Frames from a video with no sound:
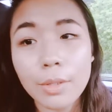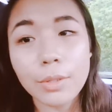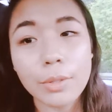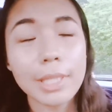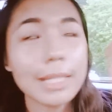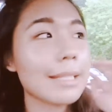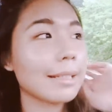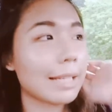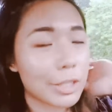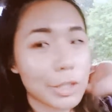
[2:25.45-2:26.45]
So this
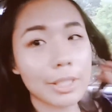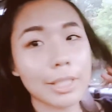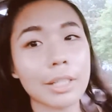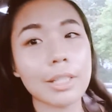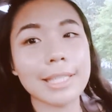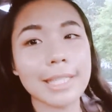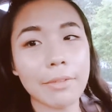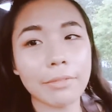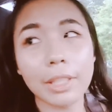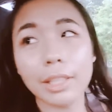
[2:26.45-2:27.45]
selection here is
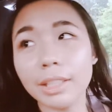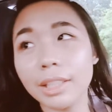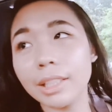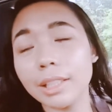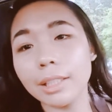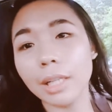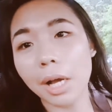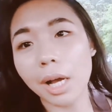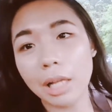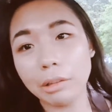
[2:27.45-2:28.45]
definitely
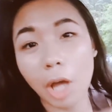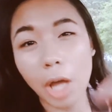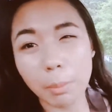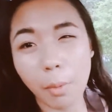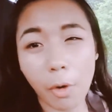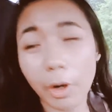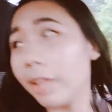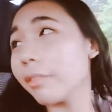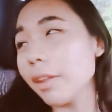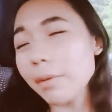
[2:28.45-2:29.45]
a lot more,
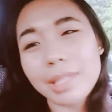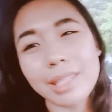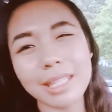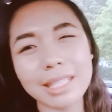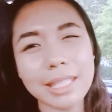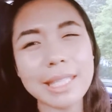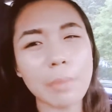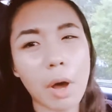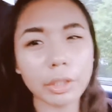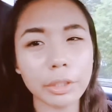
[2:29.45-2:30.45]
even though it's
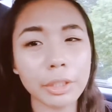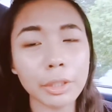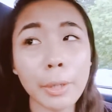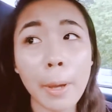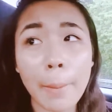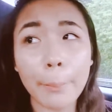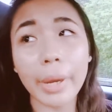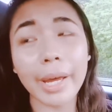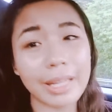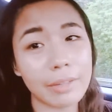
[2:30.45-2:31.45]
smaller.
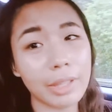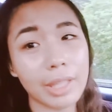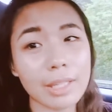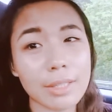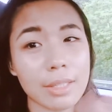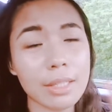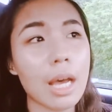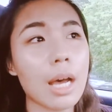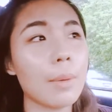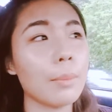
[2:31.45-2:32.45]
But everything is
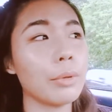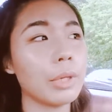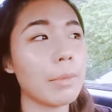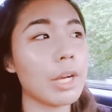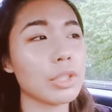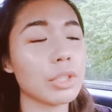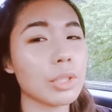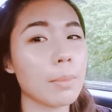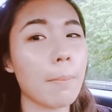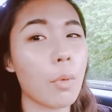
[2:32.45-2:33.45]
pretty
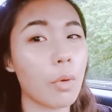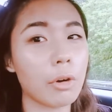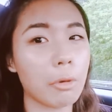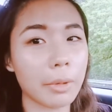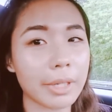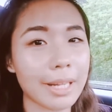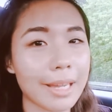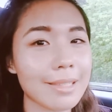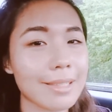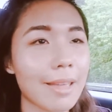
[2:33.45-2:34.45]
much more
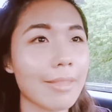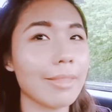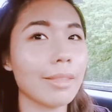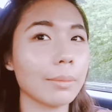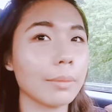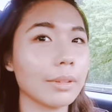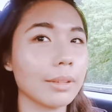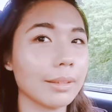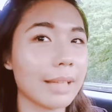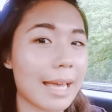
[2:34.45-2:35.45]
organized than
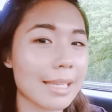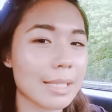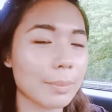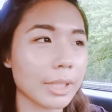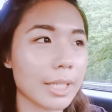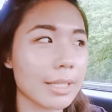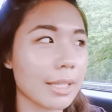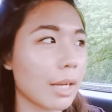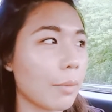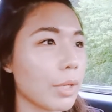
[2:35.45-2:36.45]
the last place
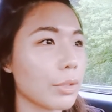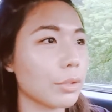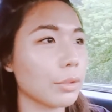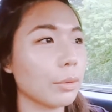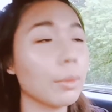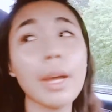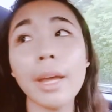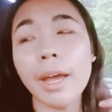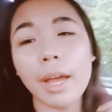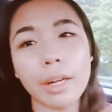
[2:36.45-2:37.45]
that I went to,
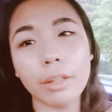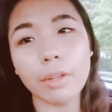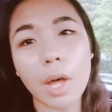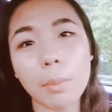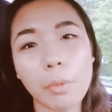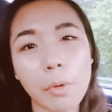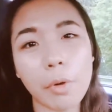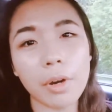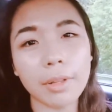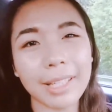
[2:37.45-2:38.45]
and a lot
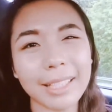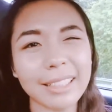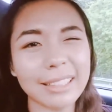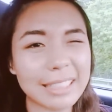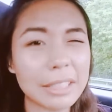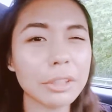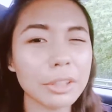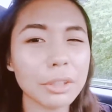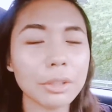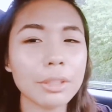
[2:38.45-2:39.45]
more like
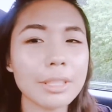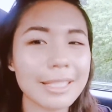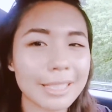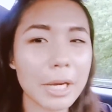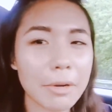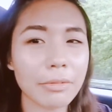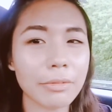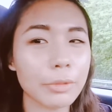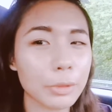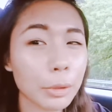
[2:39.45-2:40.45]
cleaner
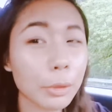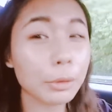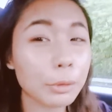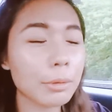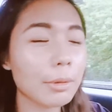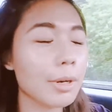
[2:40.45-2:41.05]
stuff too,